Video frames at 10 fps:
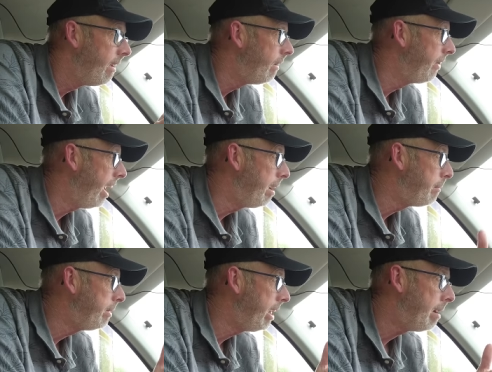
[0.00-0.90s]
So that,
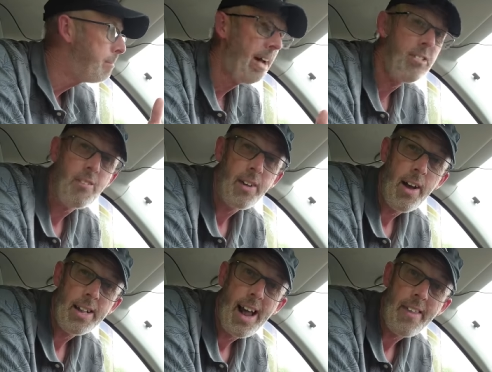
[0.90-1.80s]
a, a massive
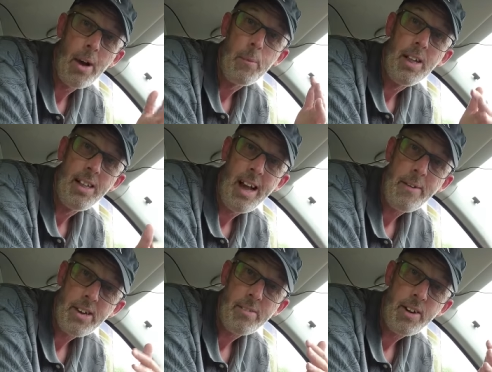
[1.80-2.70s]
card like that will allow
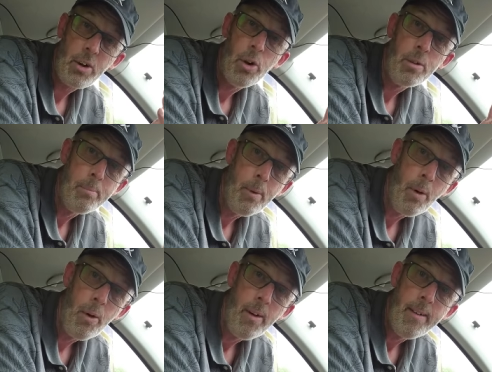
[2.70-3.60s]
you to record
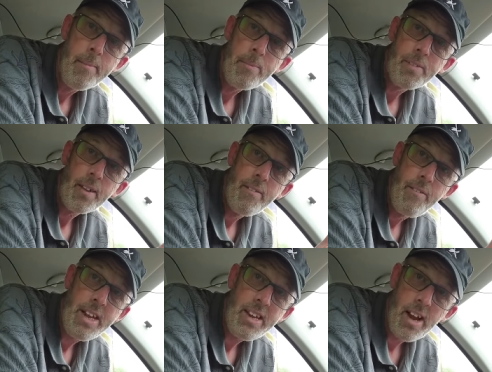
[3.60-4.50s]
more
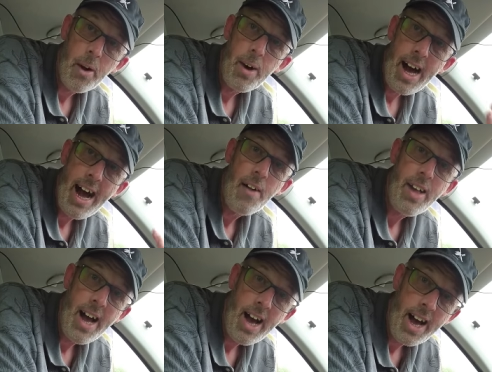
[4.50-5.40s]
video at
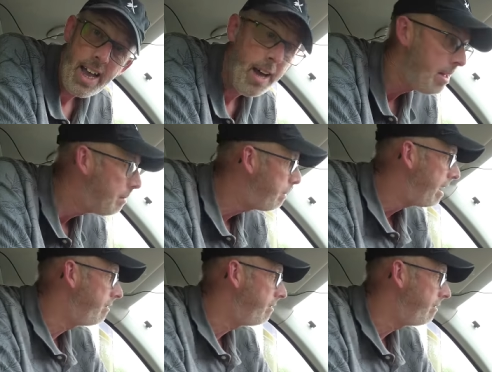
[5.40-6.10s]
the higher bit